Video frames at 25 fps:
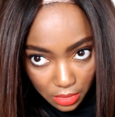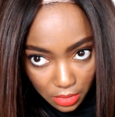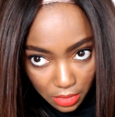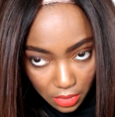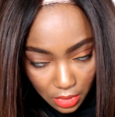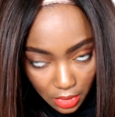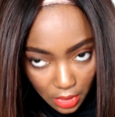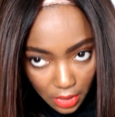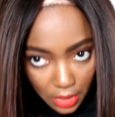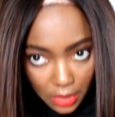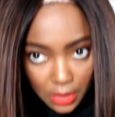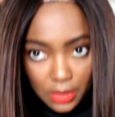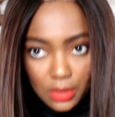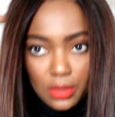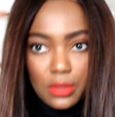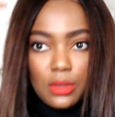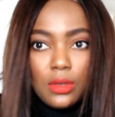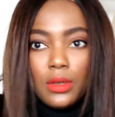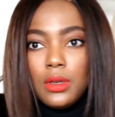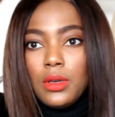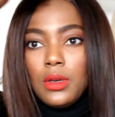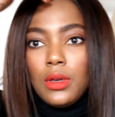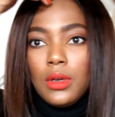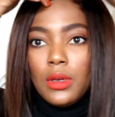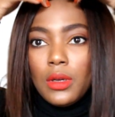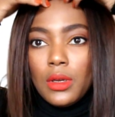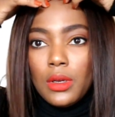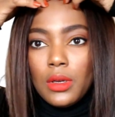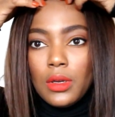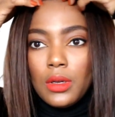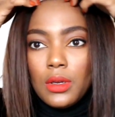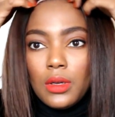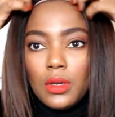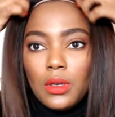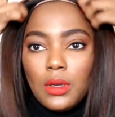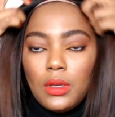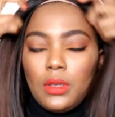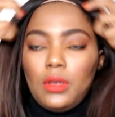Okay,
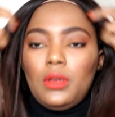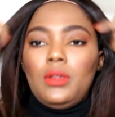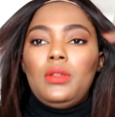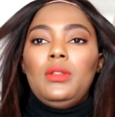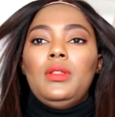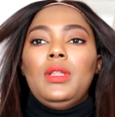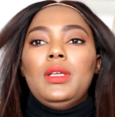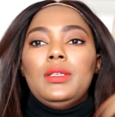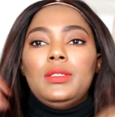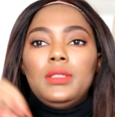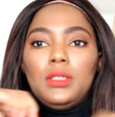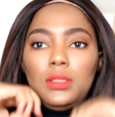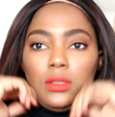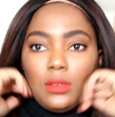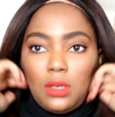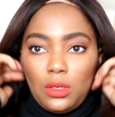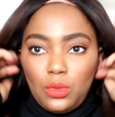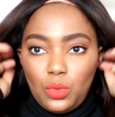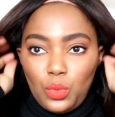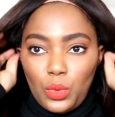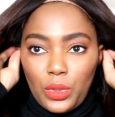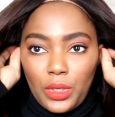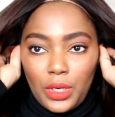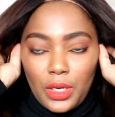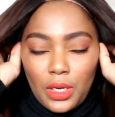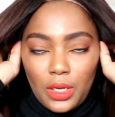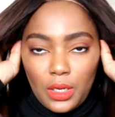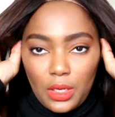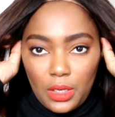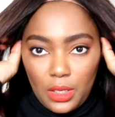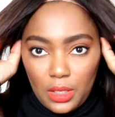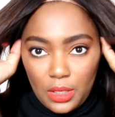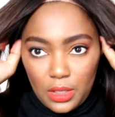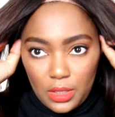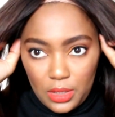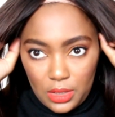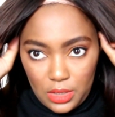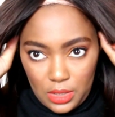that did not work.
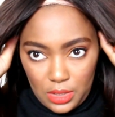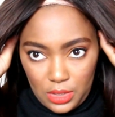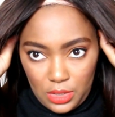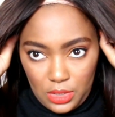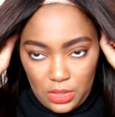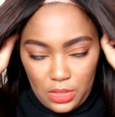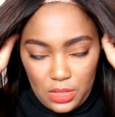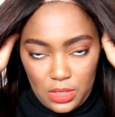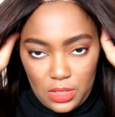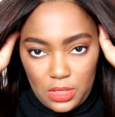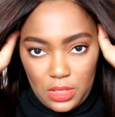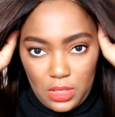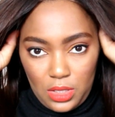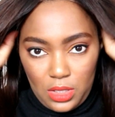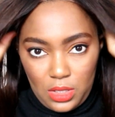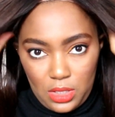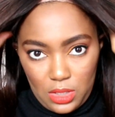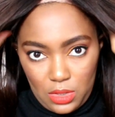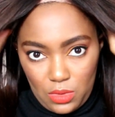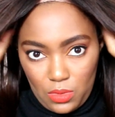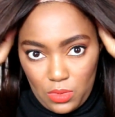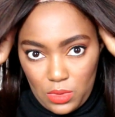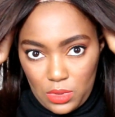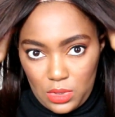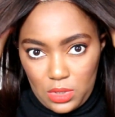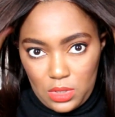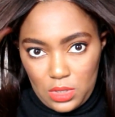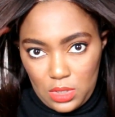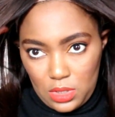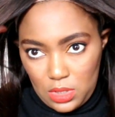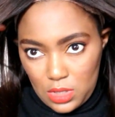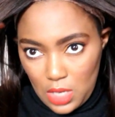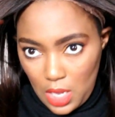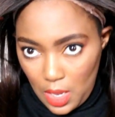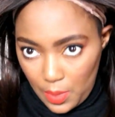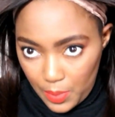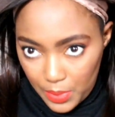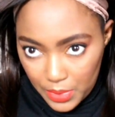Let's just see what is
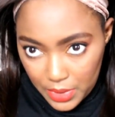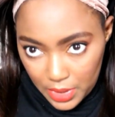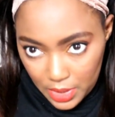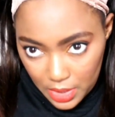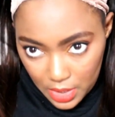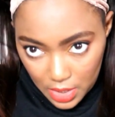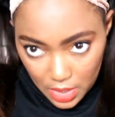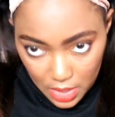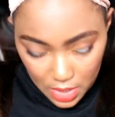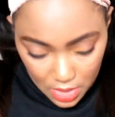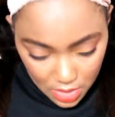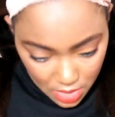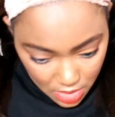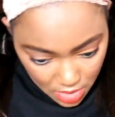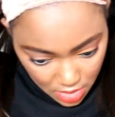happening here.